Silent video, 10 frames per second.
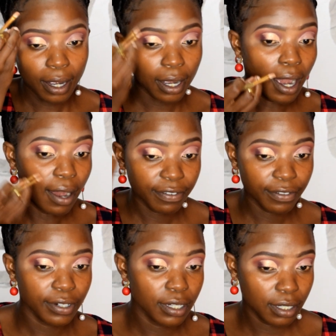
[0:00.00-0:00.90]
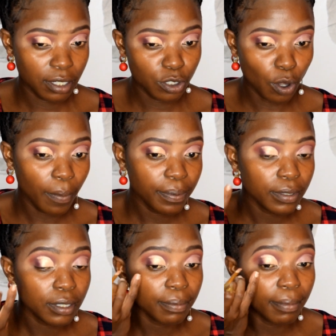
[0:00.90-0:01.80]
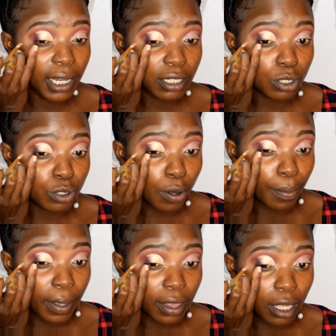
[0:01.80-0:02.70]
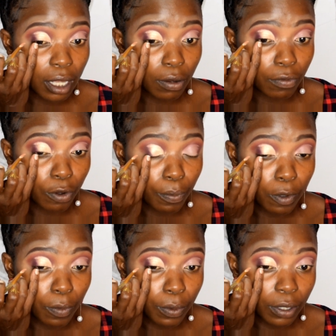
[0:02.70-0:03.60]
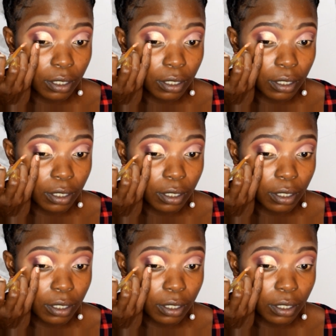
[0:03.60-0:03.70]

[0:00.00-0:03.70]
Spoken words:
half crease stops, make it stop at the end of your pupil.